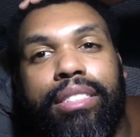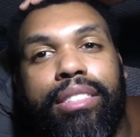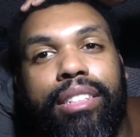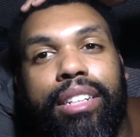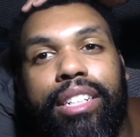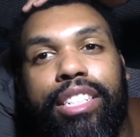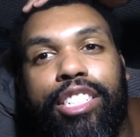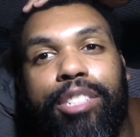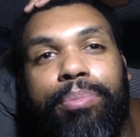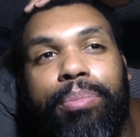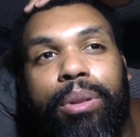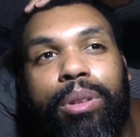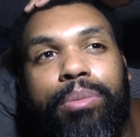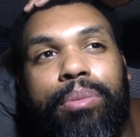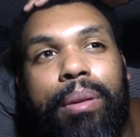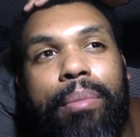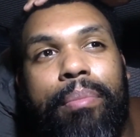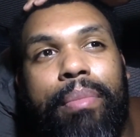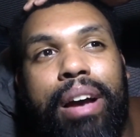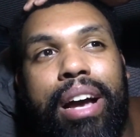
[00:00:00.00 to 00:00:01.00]
it just blows
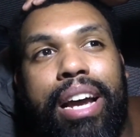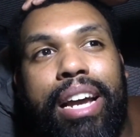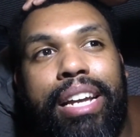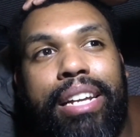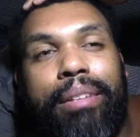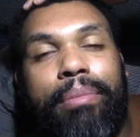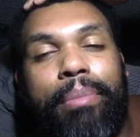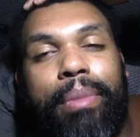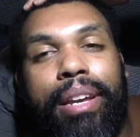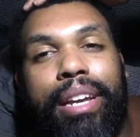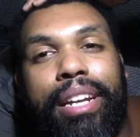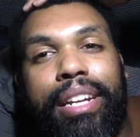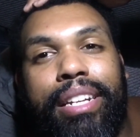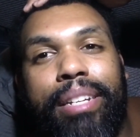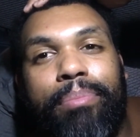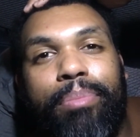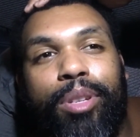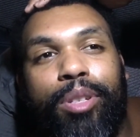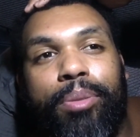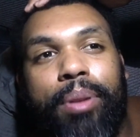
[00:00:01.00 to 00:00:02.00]
my mind, man.
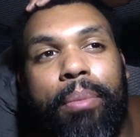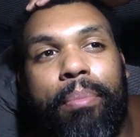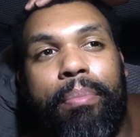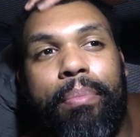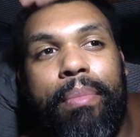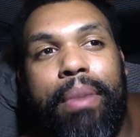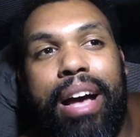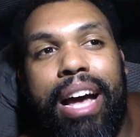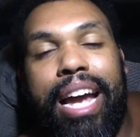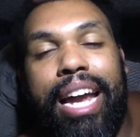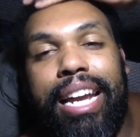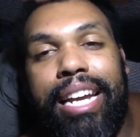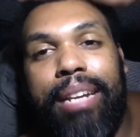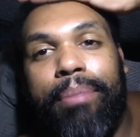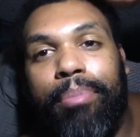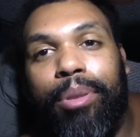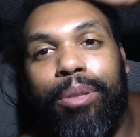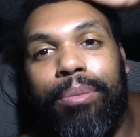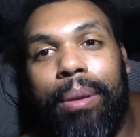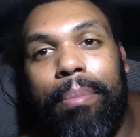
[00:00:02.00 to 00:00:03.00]
It blows my mind.
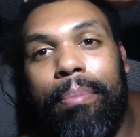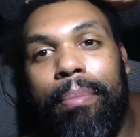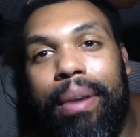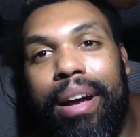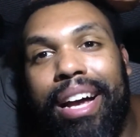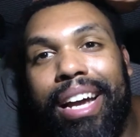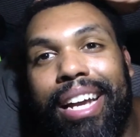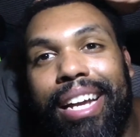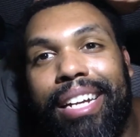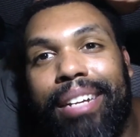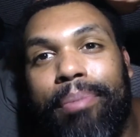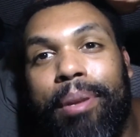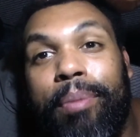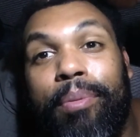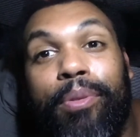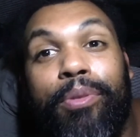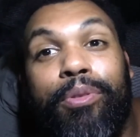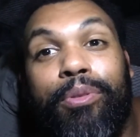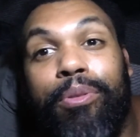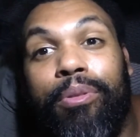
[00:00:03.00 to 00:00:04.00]
It blows my mind.
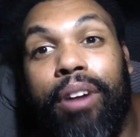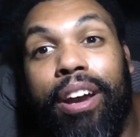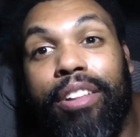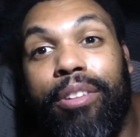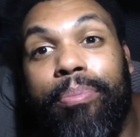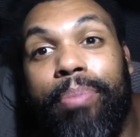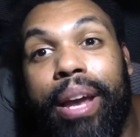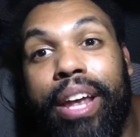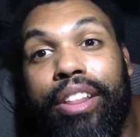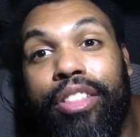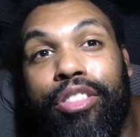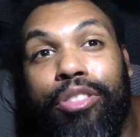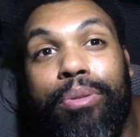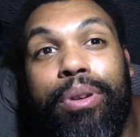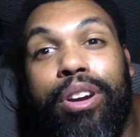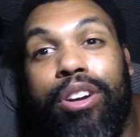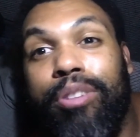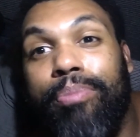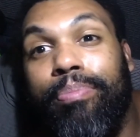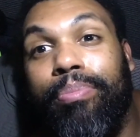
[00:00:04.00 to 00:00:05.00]
People would rather pay
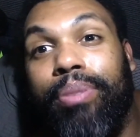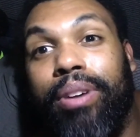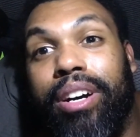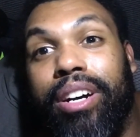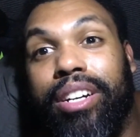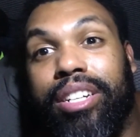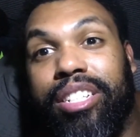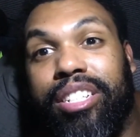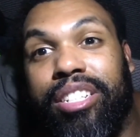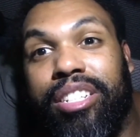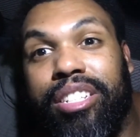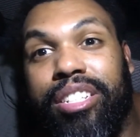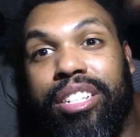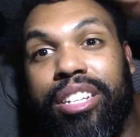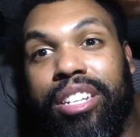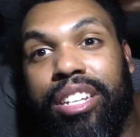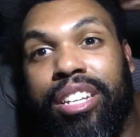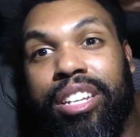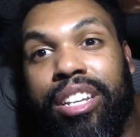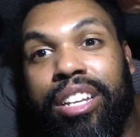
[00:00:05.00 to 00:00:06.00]
300 bucks
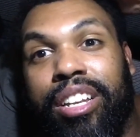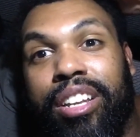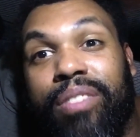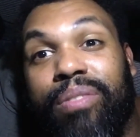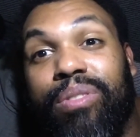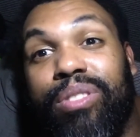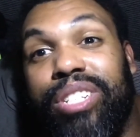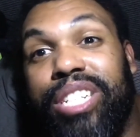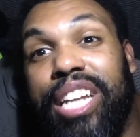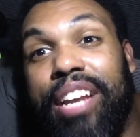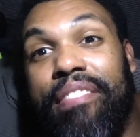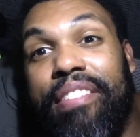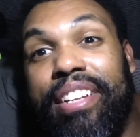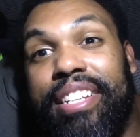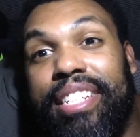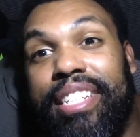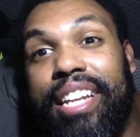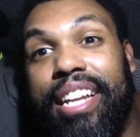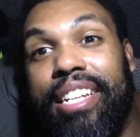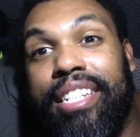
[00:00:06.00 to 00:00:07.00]
for seven
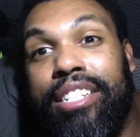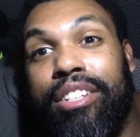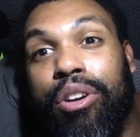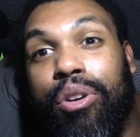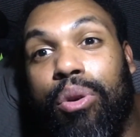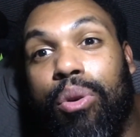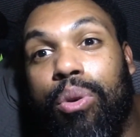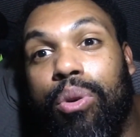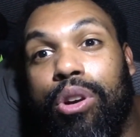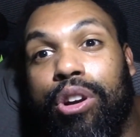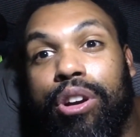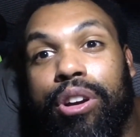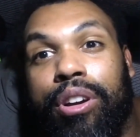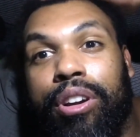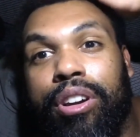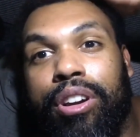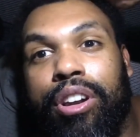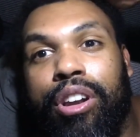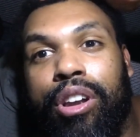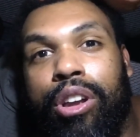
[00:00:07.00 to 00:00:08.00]
cents a quarter
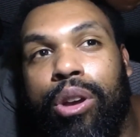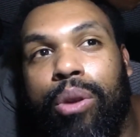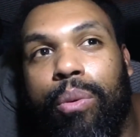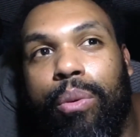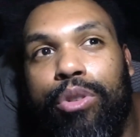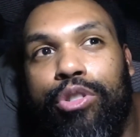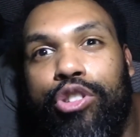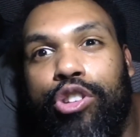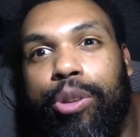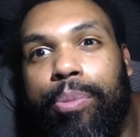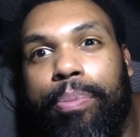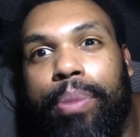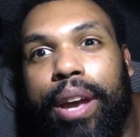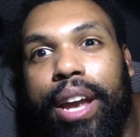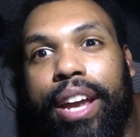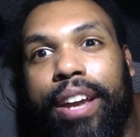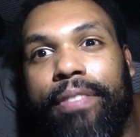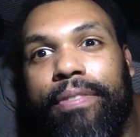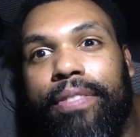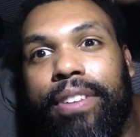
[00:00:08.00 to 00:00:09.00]
when you can
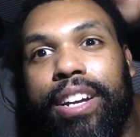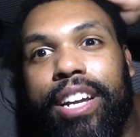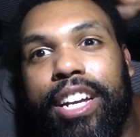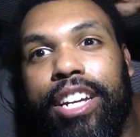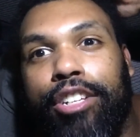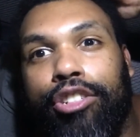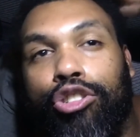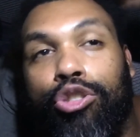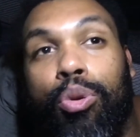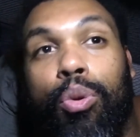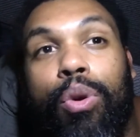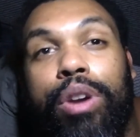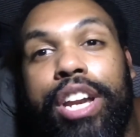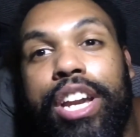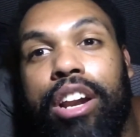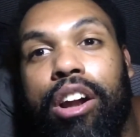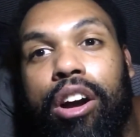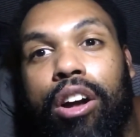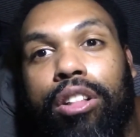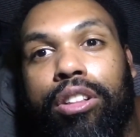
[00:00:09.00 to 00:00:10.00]
pay fucking
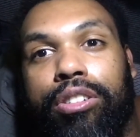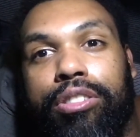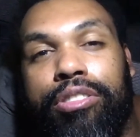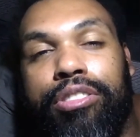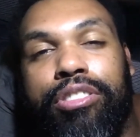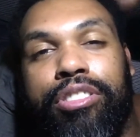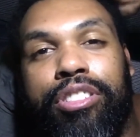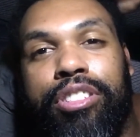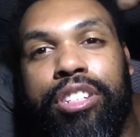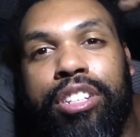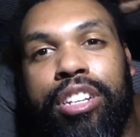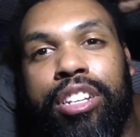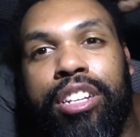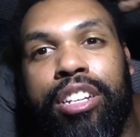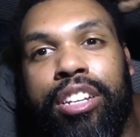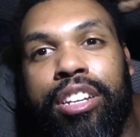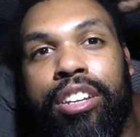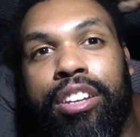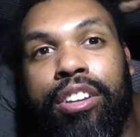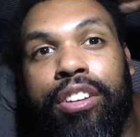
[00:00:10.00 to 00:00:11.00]
twenty dollars
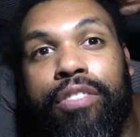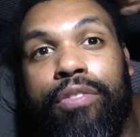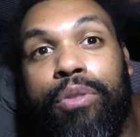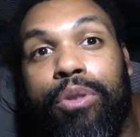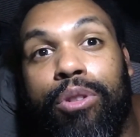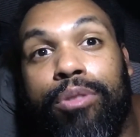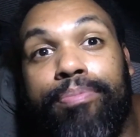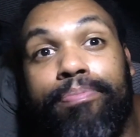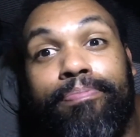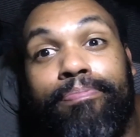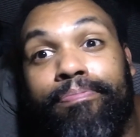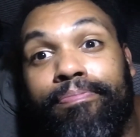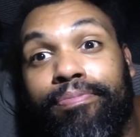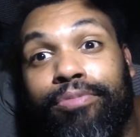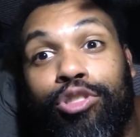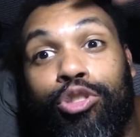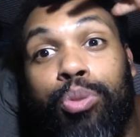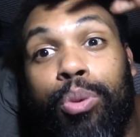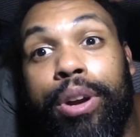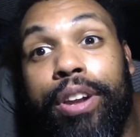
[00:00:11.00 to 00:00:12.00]
for
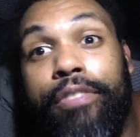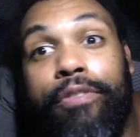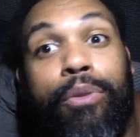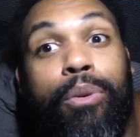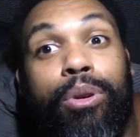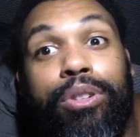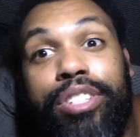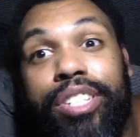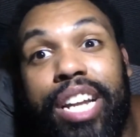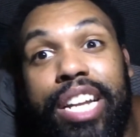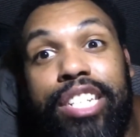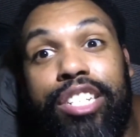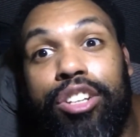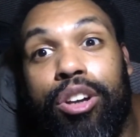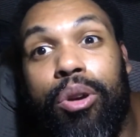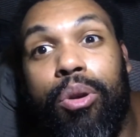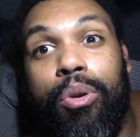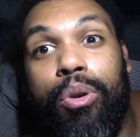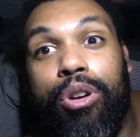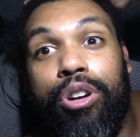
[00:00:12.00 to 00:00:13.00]
24 cents a
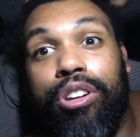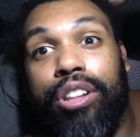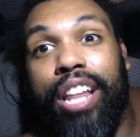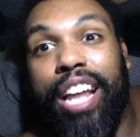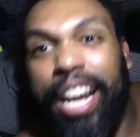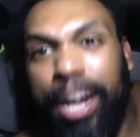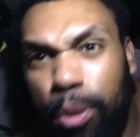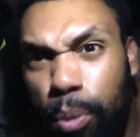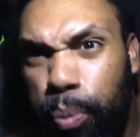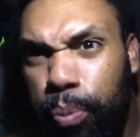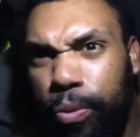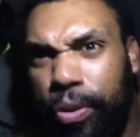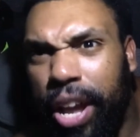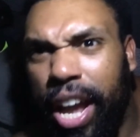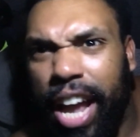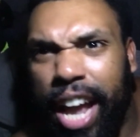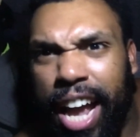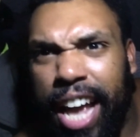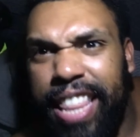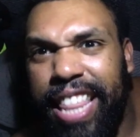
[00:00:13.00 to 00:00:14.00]
quarter like
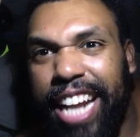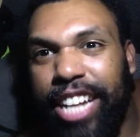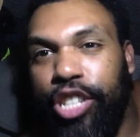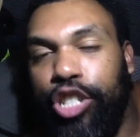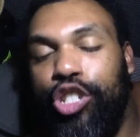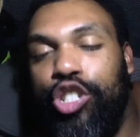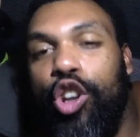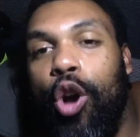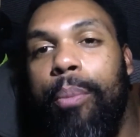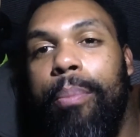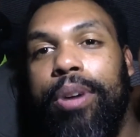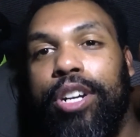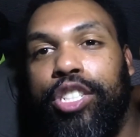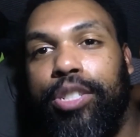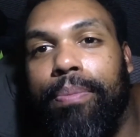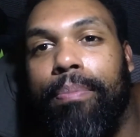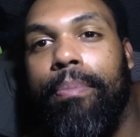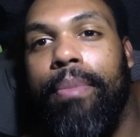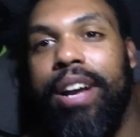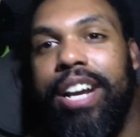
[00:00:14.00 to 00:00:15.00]
that's so
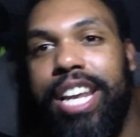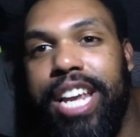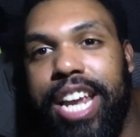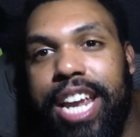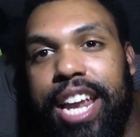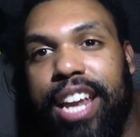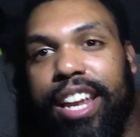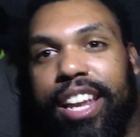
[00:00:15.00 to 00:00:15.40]
much money